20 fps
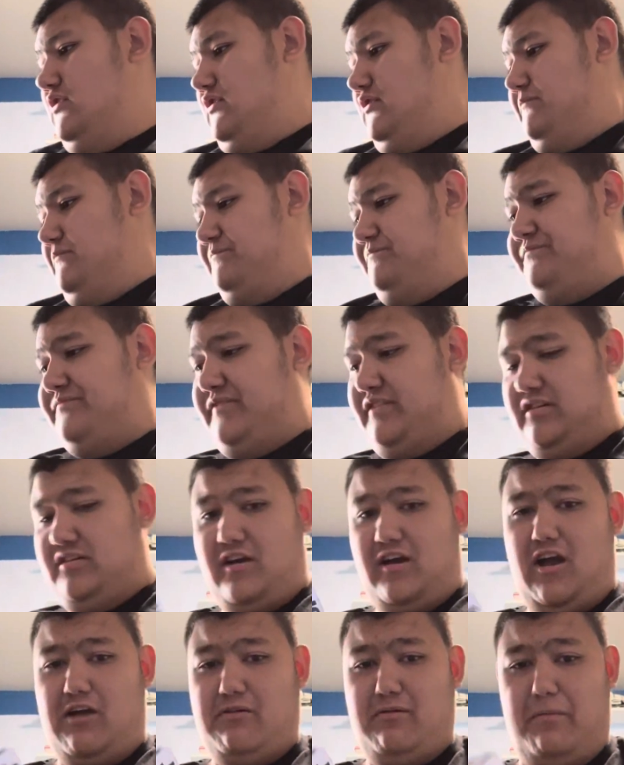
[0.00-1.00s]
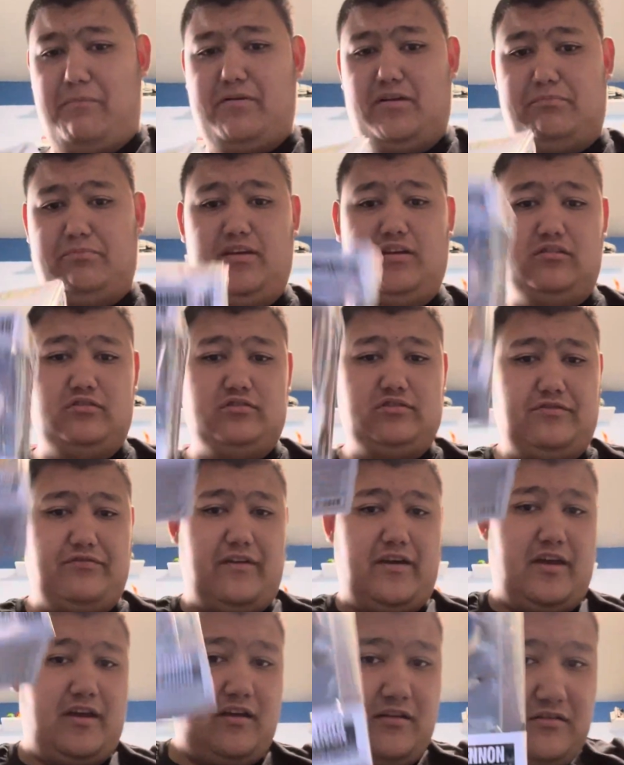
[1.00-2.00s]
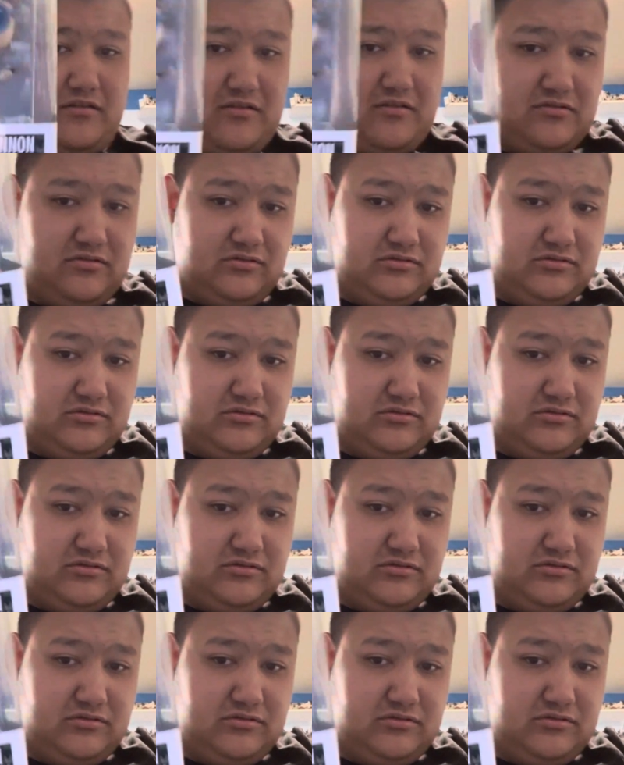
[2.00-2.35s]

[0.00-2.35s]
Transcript: I'm a big Beatles fan.